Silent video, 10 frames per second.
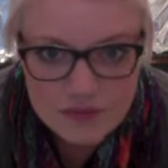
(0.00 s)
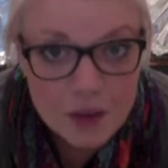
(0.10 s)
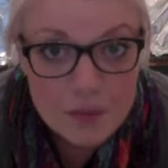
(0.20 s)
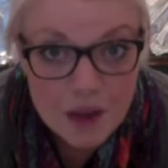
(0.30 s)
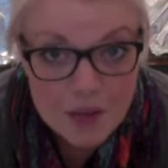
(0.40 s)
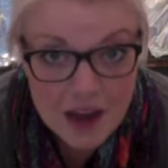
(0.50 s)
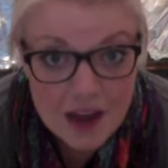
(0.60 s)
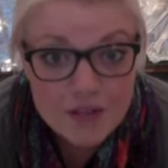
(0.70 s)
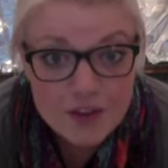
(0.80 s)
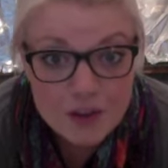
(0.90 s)
I'm coming
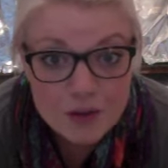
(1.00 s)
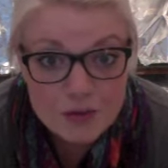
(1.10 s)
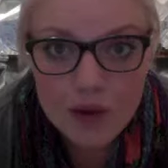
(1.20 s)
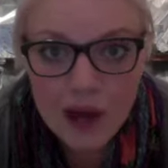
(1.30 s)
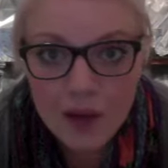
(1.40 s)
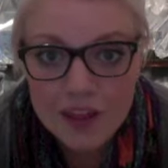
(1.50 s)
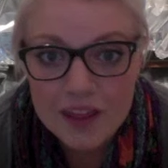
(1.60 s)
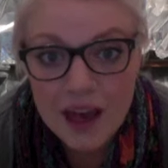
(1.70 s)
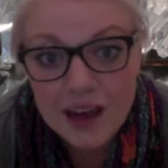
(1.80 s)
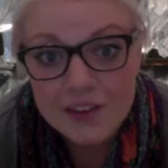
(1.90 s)
after you. Now that
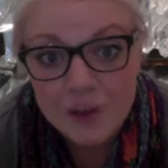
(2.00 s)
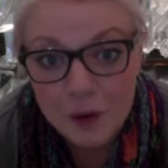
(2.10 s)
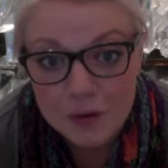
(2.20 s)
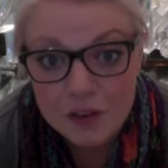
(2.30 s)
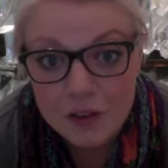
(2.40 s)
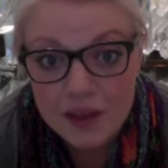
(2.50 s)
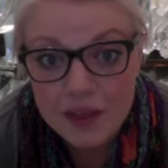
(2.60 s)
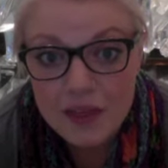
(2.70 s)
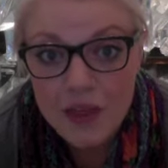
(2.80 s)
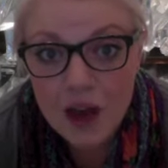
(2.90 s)
that is over with,
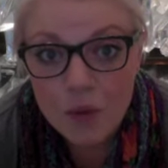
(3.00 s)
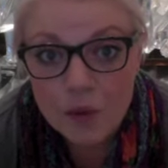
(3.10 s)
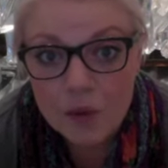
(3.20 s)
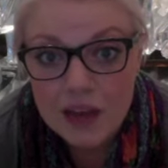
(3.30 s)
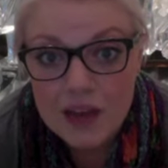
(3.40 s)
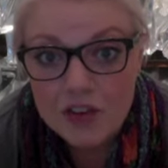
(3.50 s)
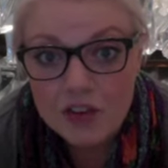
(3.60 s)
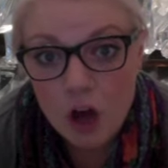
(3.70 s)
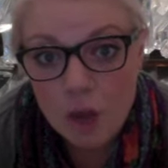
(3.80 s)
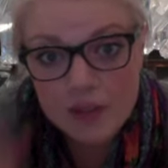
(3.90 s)
we will get to the
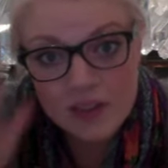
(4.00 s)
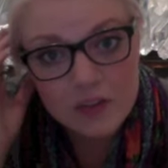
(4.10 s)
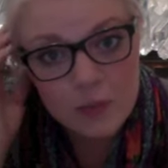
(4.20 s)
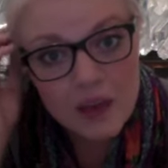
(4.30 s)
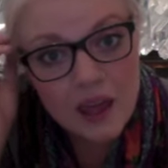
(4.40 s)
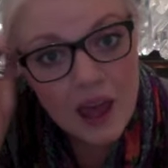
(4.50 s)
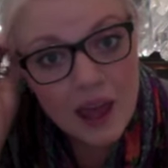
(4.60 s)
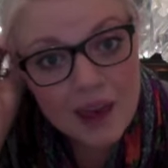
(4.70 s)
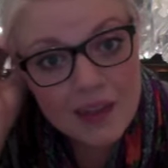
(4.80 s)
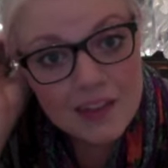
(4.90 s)
topic this week.
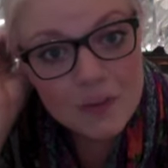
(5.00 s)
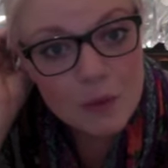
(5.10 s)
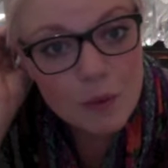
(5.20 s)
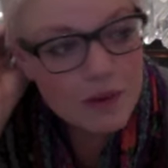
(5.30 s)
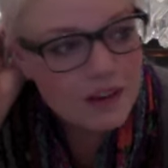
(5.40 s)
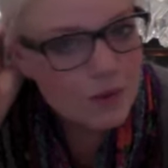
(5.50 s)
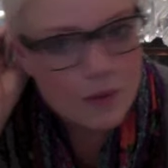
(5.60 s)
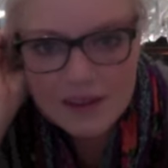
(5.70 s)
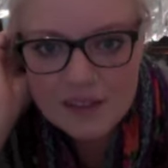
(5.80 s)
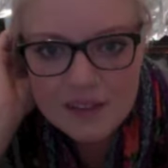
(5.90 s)
And this week what we
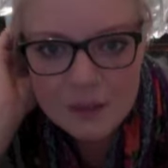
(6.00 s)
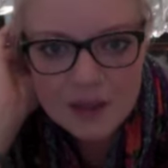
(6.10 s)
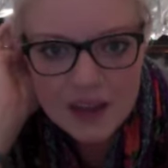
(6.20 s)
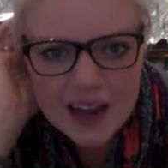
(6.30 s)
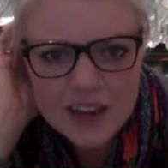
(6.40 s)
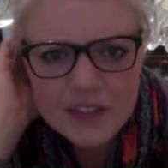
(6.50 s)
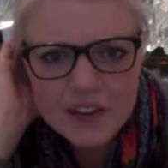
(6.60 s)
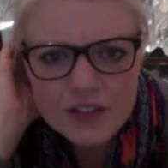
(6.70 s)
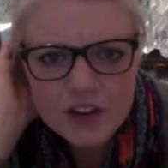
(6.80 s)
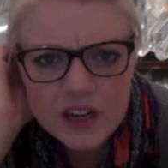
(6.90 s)
did something kind of
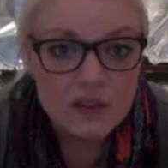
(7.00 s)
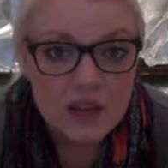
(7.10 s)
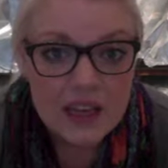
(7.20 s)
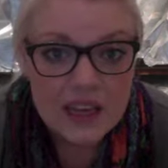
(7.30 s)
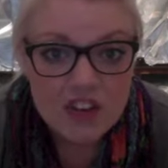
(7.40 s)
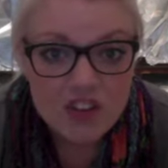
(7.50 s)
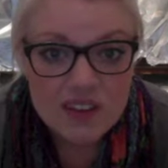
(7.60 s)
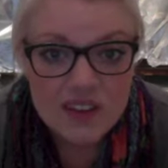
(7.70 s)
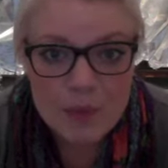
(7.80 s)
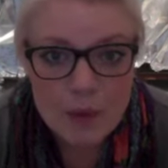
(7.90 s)
different. Each of us
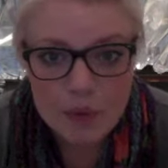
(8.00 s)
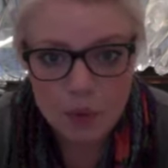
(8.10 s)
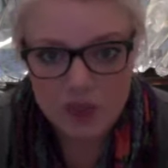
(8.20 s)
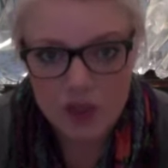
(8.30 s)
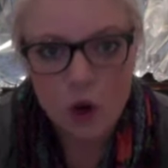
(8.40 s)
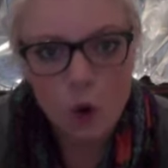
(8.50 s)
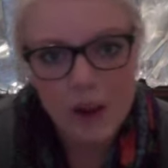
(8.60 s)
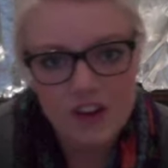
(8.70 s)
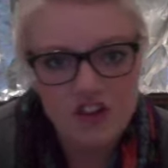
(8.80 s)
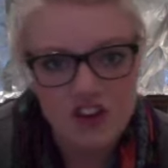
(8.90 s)
came up with a
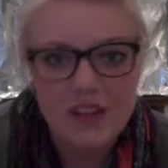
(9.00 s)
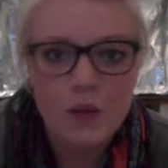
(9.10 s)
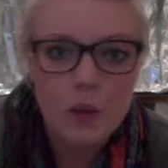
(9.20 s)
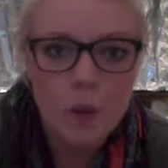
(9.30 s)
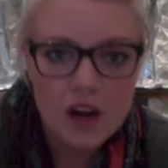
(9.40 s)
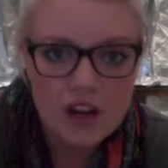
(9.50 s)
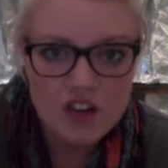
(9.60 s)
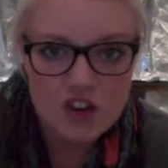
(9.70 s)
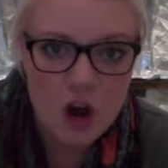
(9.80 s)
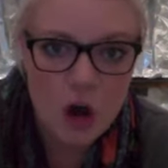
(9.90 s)
question that we wanted
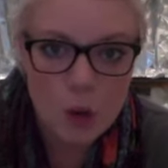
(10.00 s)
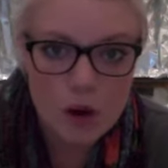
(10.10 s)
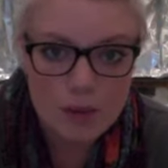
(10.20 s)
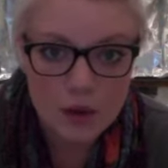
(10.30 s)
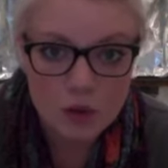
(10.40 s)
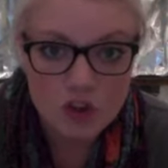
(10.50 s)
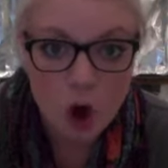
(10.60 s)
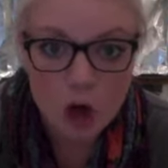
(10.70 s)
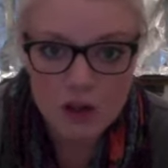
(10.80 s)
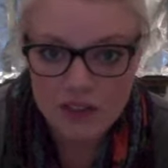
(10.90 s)
to know about
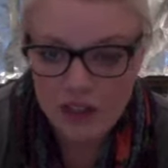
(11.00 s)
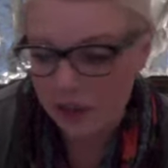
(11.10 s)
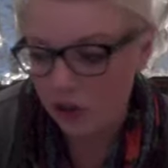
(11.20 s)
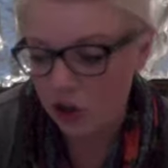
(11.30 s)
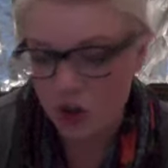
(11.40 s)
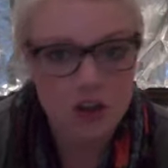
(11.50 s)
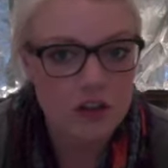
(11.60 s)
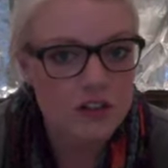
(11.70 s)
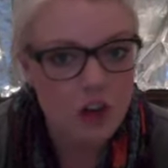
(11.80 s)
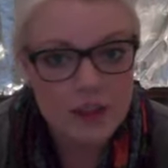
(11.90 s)
all of the other
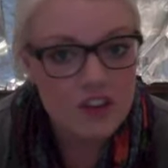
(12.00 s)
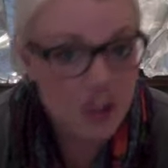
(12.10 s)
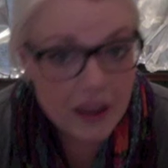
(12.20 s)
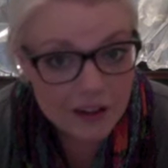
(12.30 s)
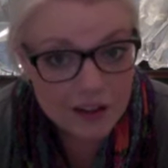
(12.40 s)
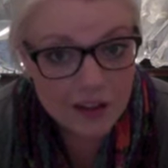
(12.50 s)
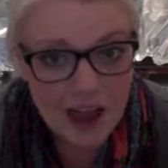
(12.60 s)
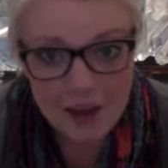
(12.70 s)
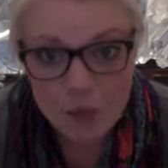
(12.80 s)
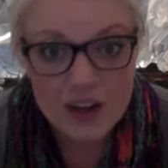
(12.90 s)
girls on the channel.
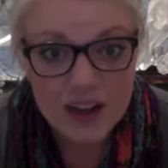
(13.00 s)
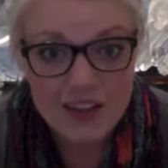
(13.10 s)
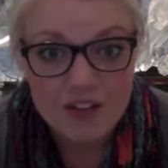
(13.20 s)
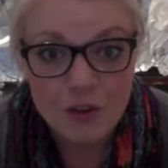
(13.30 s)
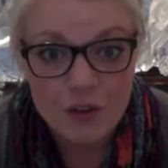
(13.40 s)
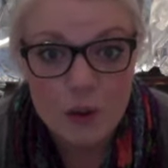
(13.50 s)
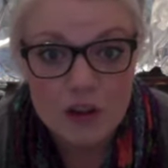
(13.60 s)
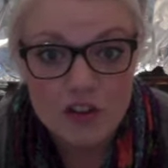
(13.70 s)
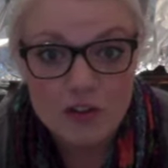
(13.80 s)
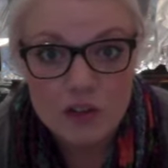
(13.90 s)
And we're going to answer those
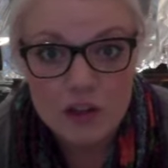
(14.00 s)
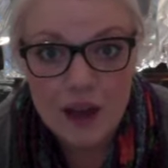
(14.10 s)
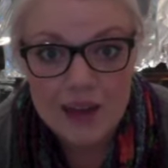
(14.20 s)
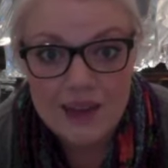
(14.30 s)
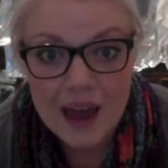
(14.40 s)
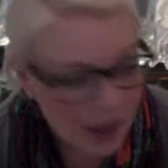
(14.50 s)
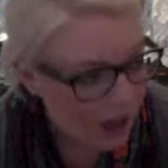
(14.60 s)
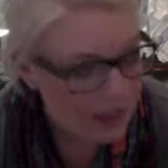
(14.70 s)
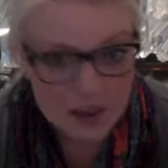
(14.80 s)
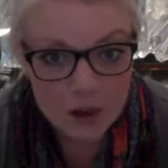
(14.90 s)
questions for you guys now.
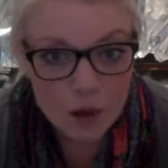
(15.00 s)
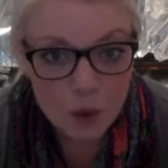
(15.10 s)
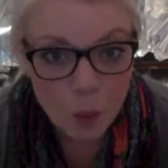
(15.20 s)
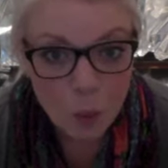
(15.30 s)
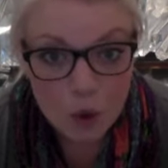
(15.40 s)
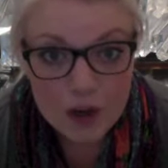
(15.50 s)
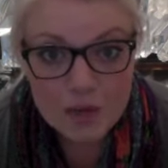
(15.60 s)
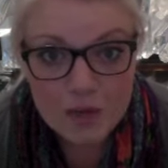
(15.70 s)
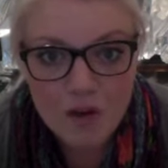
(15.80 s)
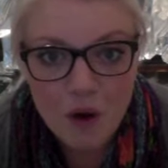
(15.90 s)
A little warning
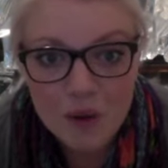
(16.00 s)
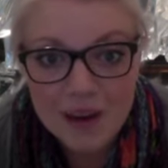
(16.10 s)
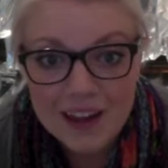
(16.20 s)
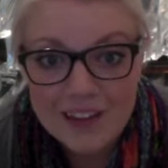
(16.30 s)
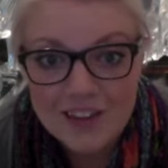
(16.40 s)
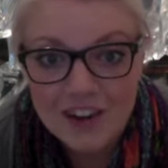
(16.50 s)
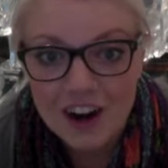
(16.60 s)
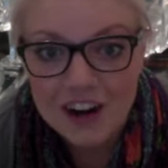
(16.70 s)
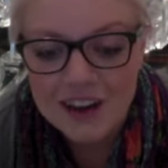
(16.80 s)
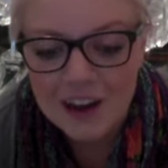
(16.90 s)
before we get
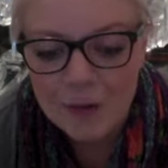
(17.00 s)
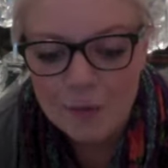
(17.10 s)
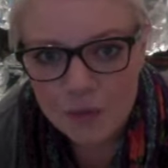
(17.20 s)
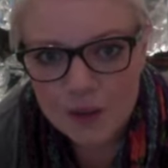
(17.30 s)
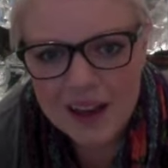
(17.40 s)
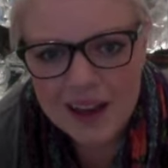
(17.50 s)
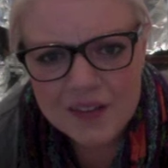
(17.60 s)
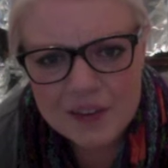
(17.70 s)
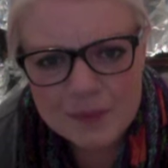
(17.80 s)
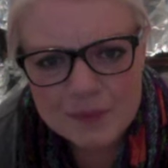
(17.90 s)
started. You have
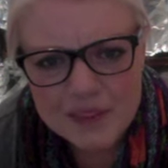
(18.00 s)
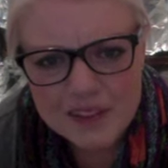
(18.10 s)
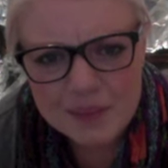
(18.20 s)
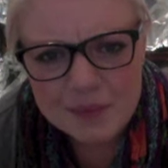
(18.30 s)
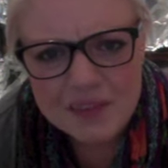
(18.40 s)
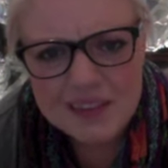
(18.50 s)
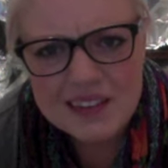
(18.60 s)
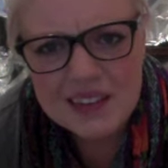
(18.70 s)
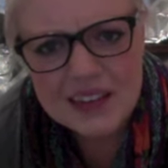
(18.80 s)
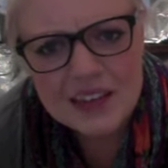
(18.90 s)
some
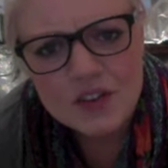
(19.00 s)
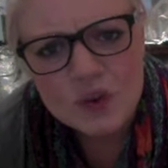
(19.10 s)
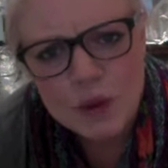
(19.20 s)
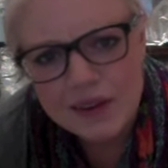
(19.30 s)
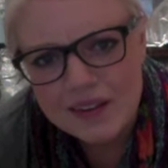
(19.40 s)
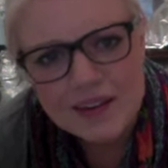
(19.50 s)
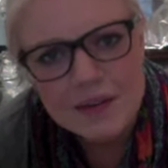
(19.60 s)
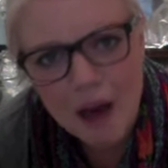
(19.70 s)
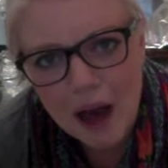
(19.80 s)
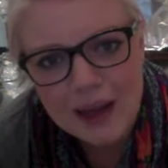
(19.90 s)
sick and twisted
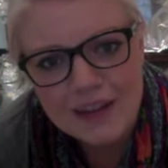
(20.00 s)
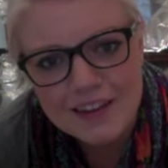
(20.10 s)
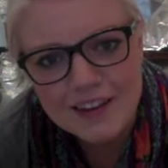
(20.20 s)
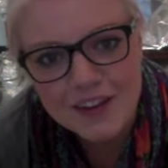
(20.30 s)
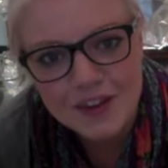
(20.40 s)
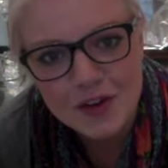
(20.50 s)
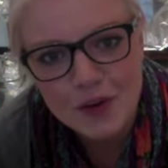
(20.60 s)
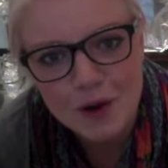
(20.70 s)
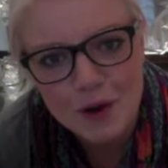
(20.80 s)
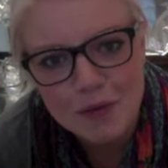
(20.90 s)
minds in this
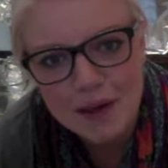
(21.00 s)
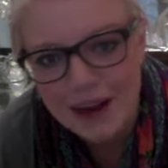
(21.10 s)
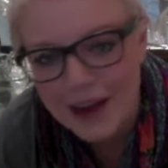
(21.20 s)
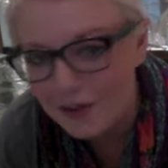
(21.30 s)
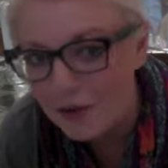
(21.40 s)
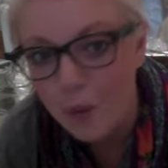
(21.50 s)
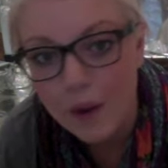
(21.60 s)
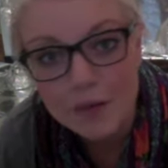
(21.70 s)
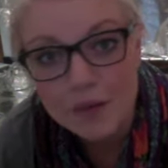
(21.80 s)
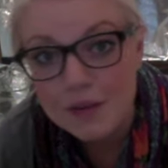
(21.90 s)
group, and I don't know
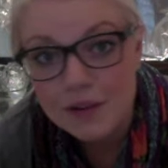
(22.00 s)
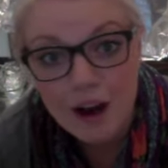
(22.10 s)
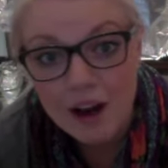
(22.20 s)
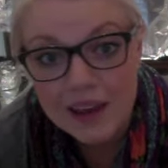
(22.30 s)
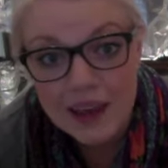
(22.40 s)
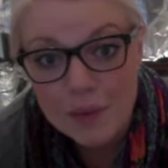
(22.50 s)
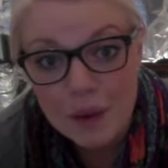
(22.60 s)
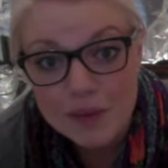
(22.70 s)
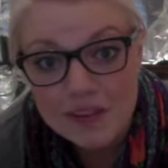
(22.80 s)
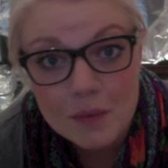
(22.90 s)
where people came up
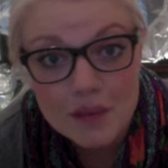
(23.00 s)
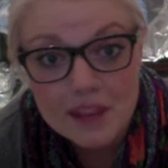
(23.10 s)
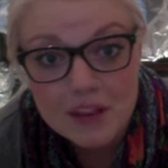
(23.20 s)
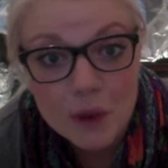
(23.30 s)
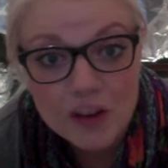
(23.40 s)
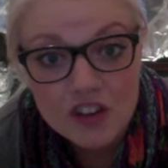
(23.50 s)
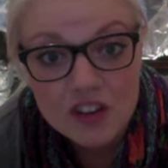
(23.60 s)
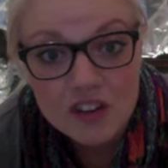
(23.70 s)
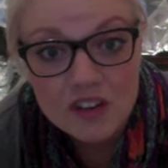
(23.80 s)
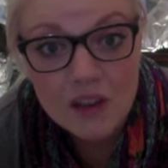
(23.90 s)
with some of these questions,